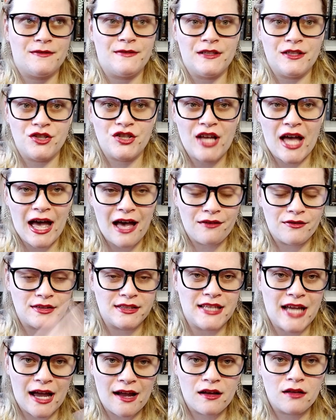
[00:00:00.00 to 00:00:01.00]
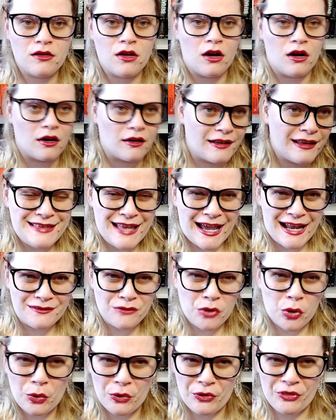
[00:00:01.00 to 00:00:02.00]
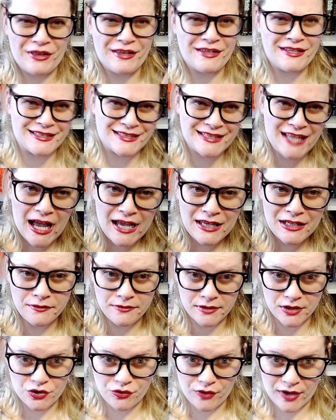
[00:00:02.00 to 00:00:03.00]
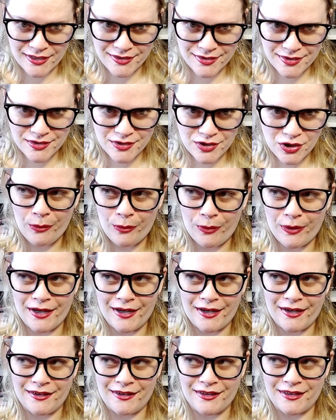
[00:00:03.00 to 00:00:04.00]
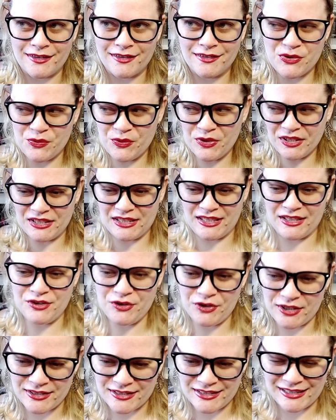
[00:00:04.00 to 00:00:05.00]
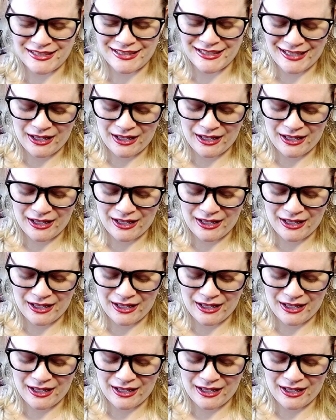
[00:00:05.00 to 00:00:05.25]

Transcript: Finch have a dialogue. That whole thing is kind of addressed where it's really interesting.